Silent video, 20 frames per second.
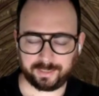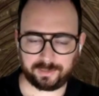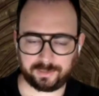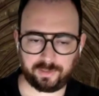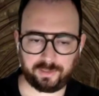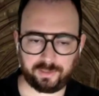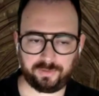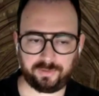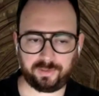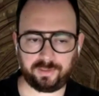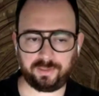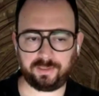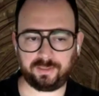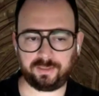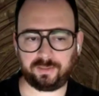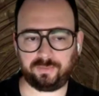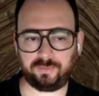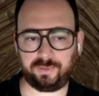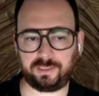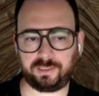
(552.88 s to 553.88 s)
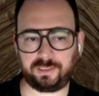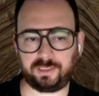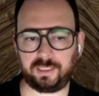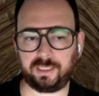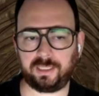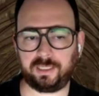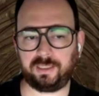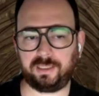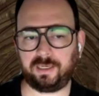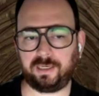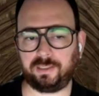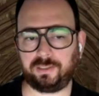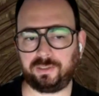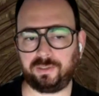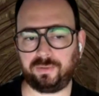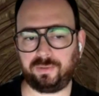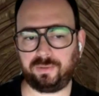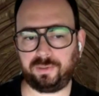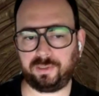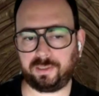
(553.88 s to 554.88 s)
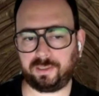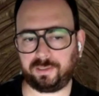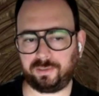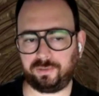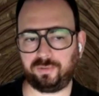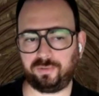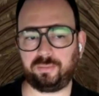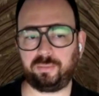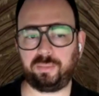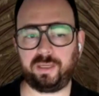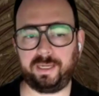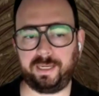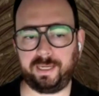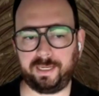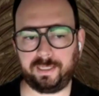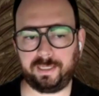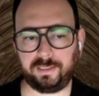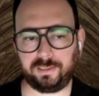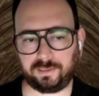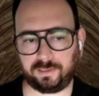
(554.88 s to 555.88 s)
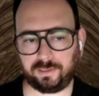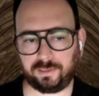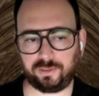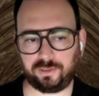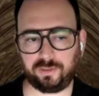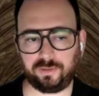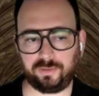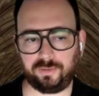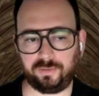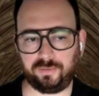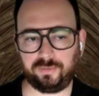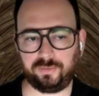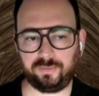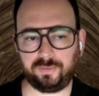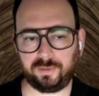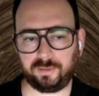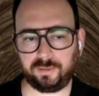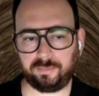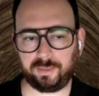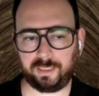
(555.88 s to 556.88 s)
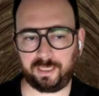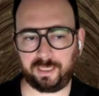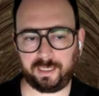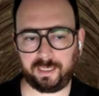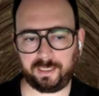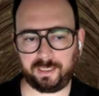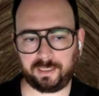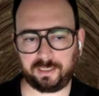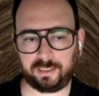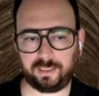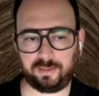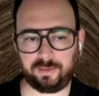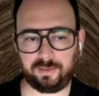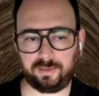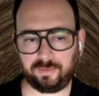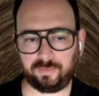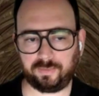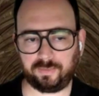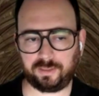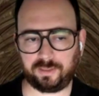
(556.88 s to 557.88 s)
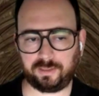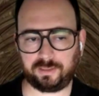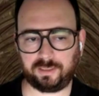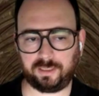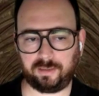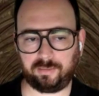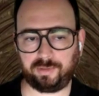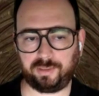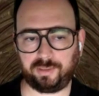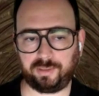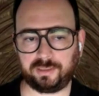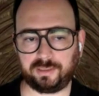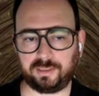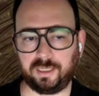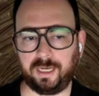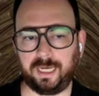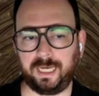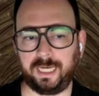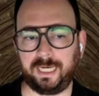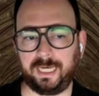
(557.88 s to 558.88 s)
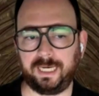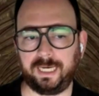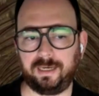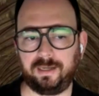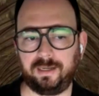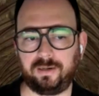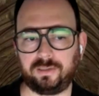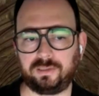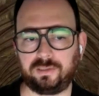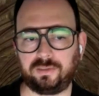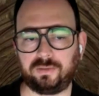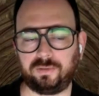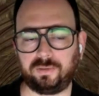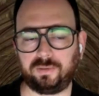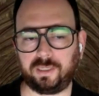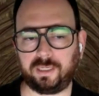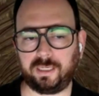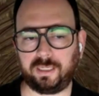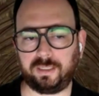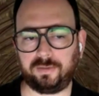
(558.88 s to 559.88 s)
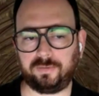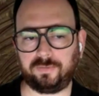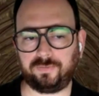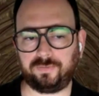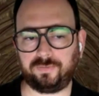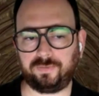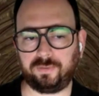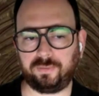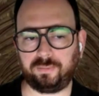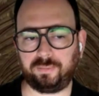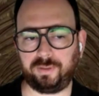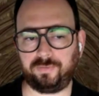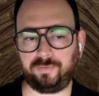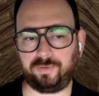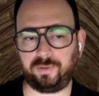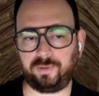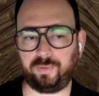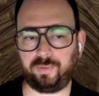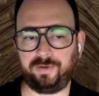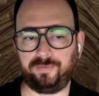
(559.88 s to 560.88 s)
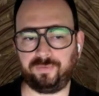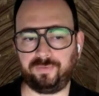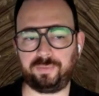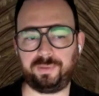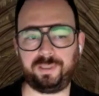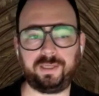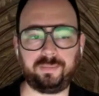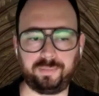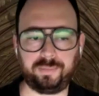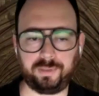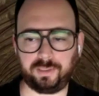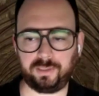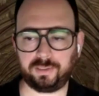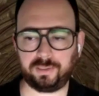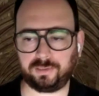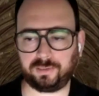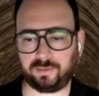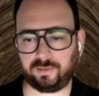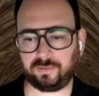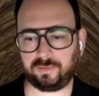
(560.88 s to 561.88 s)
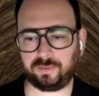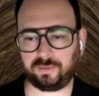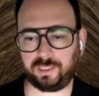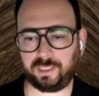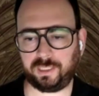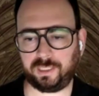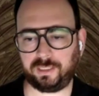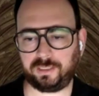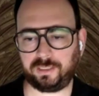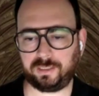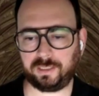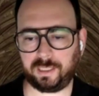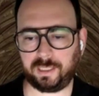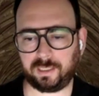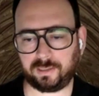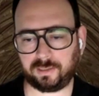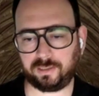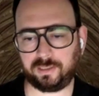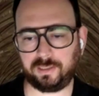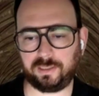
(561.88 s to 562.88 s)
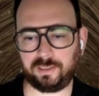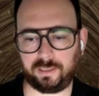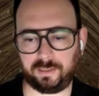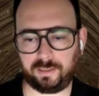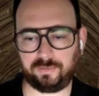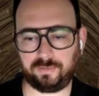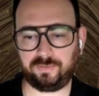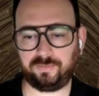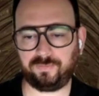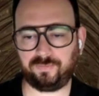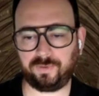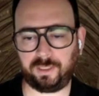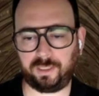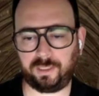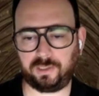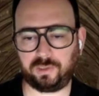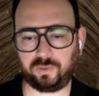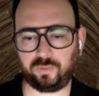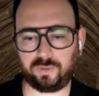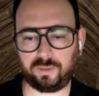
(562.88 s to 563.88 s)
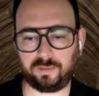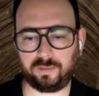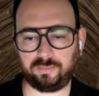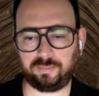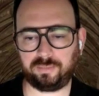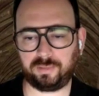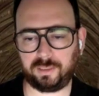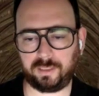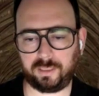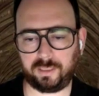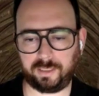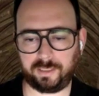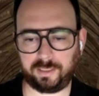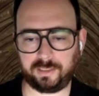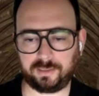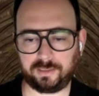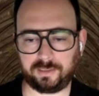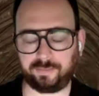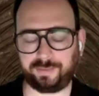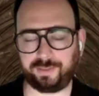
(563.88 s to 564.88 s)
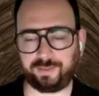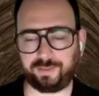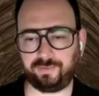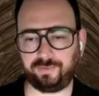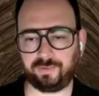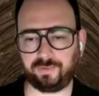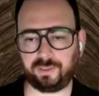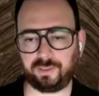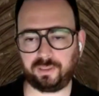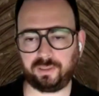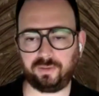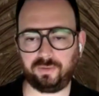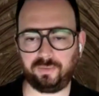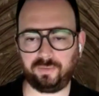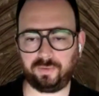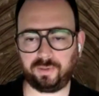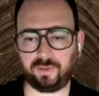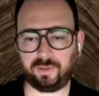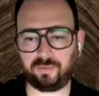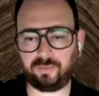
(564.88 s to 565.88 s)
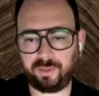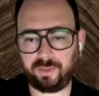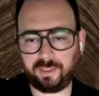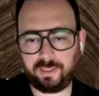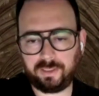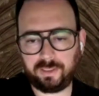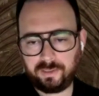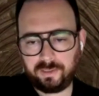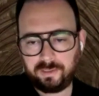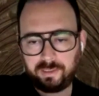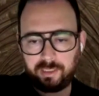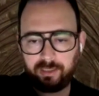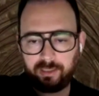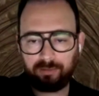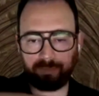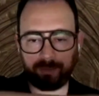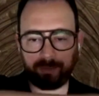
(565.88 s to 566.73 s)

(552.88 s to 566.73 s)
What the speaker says: the reason I showed you how to do it by hand is to show you mechanically what the step is, and also to kind of pivot away from that because you don't need to calculate for each one like this manually. You can create an entire